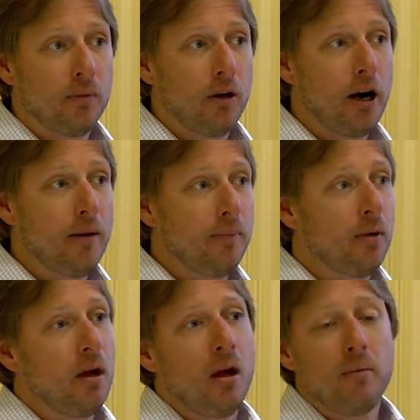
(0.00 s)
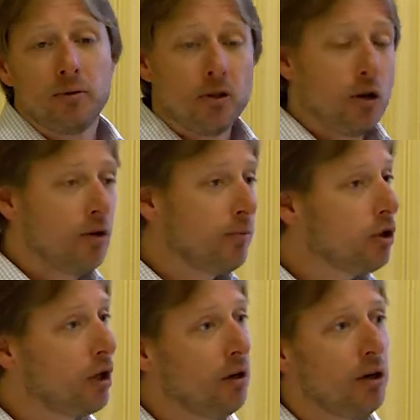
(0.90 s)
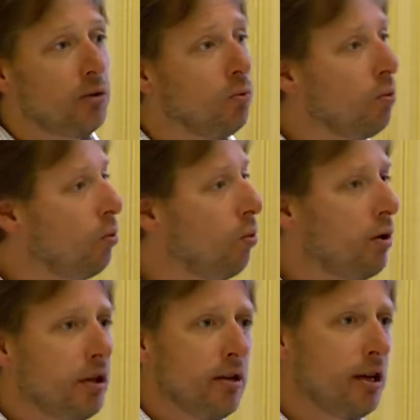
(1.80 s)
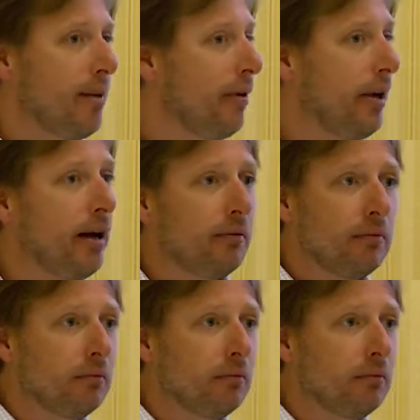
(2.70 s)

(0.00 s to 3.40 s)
All right? Mr. Jones, I'm just curious, what do you think about that?